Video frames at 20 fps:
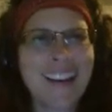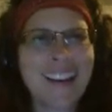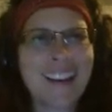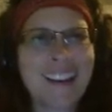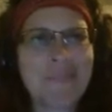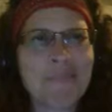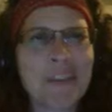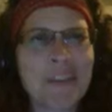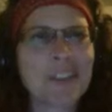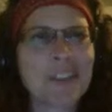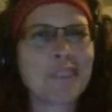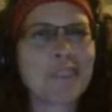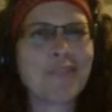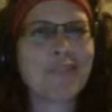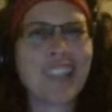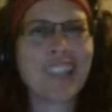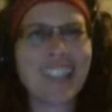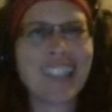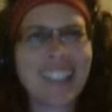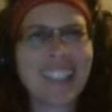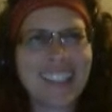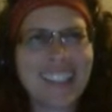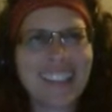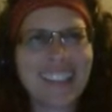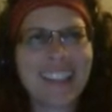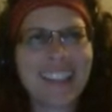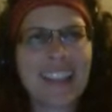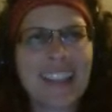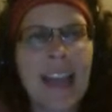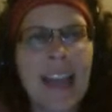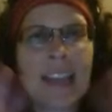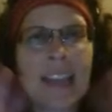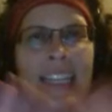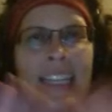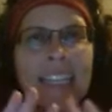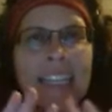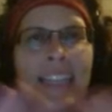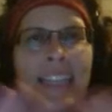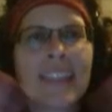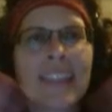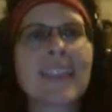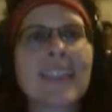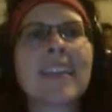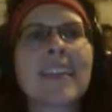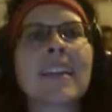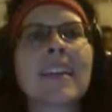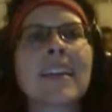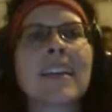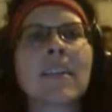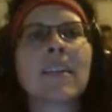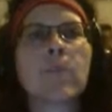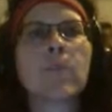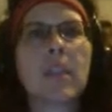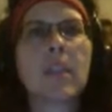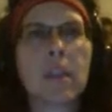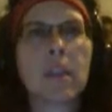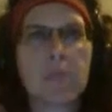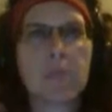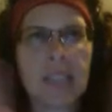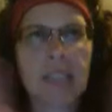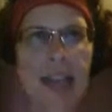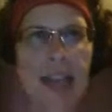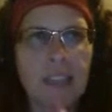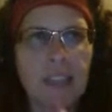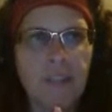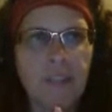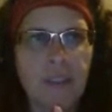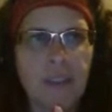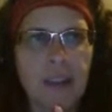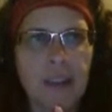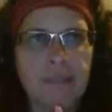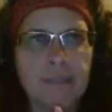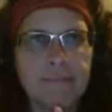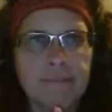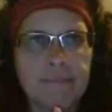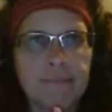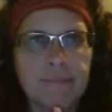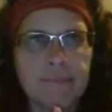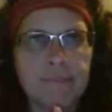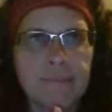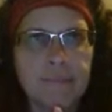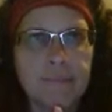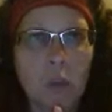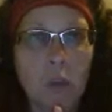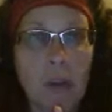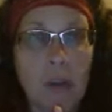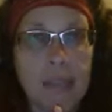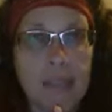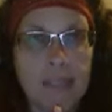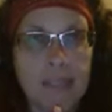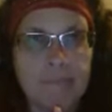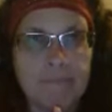Wonderful. That need becomes satisfied. Great.